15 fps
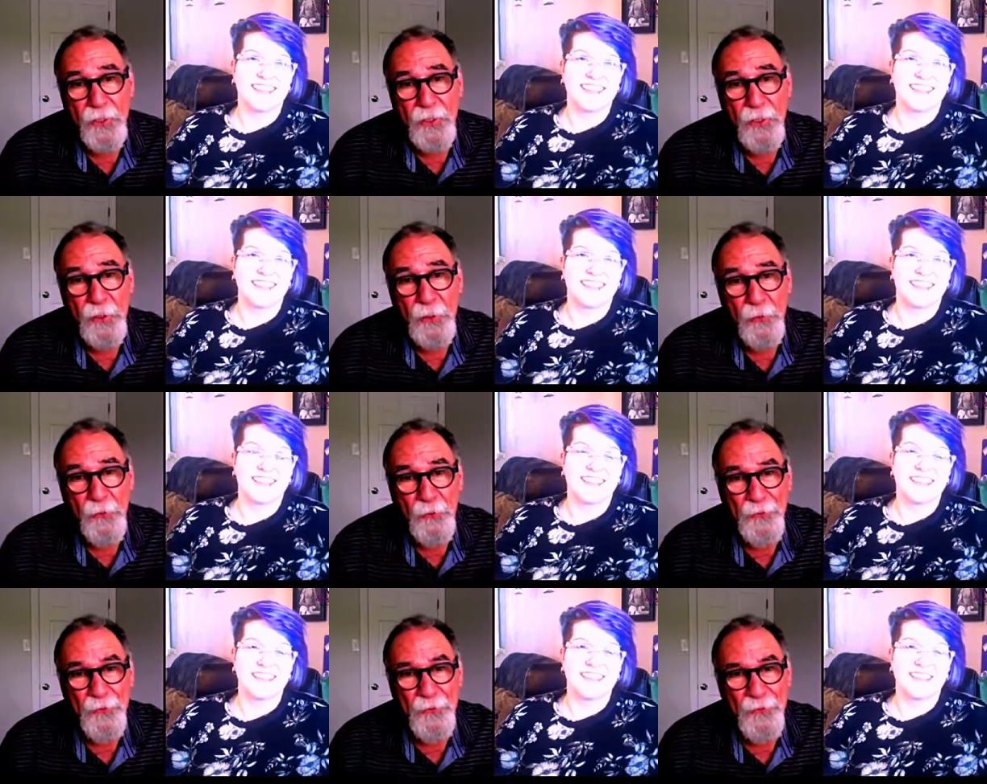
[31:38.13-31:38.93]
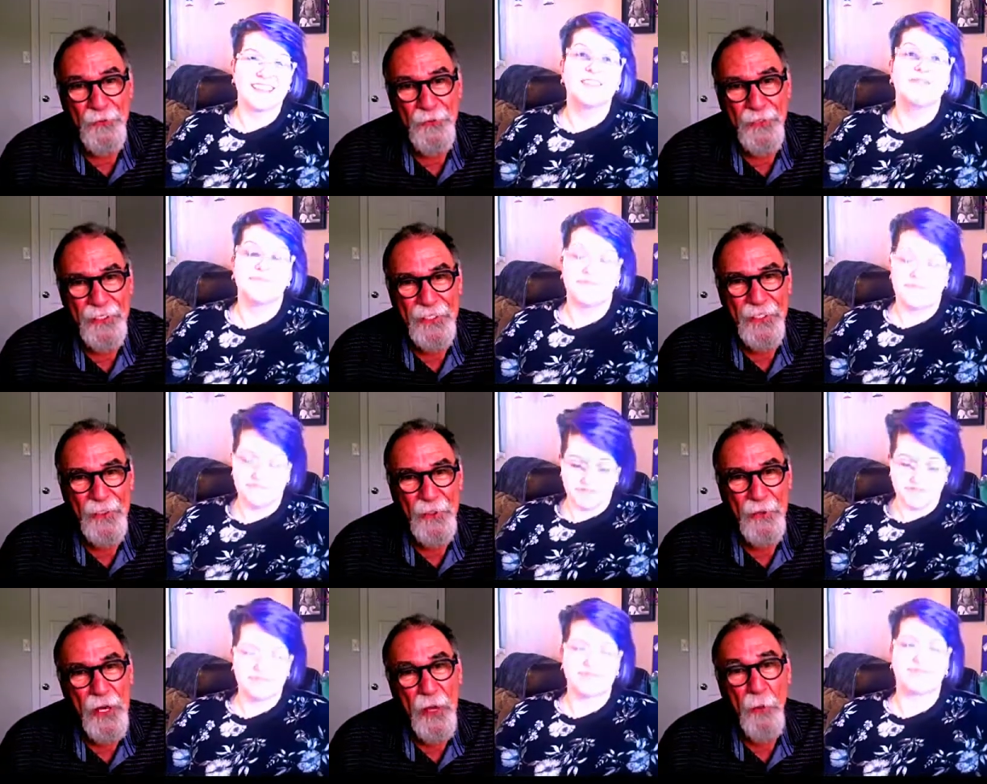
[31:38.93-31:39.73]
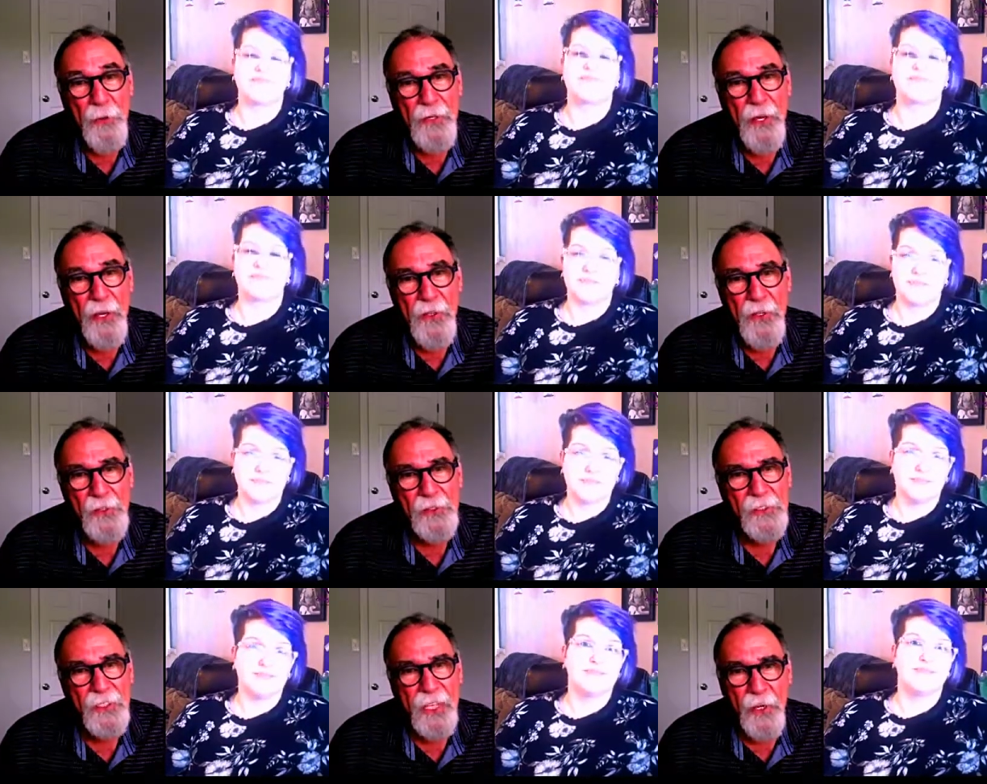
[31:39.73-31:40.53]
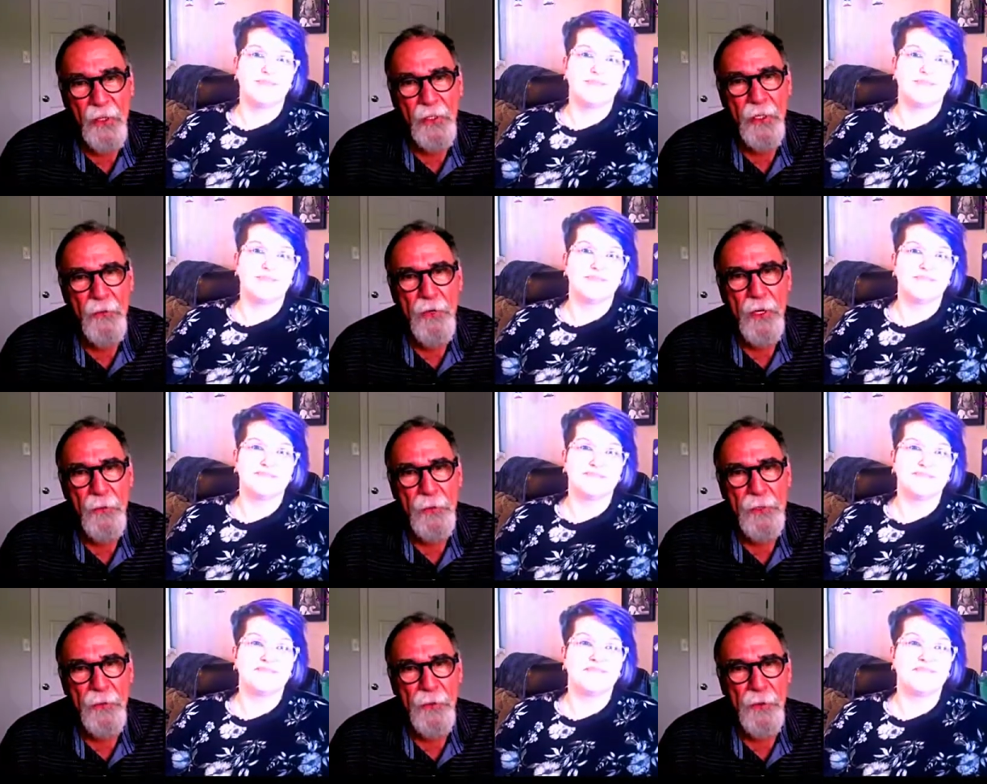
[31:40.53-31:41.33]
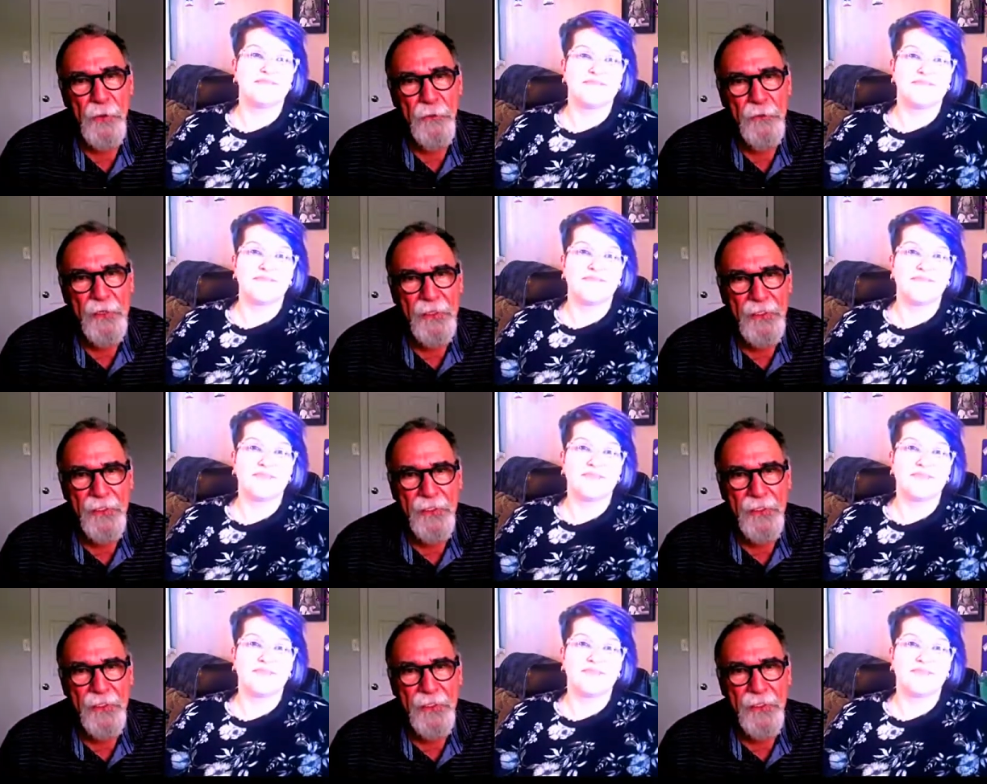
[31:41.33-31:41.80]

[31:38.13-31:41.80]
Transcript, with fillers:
Speaker 1: to do, you know, helping others, caring about people,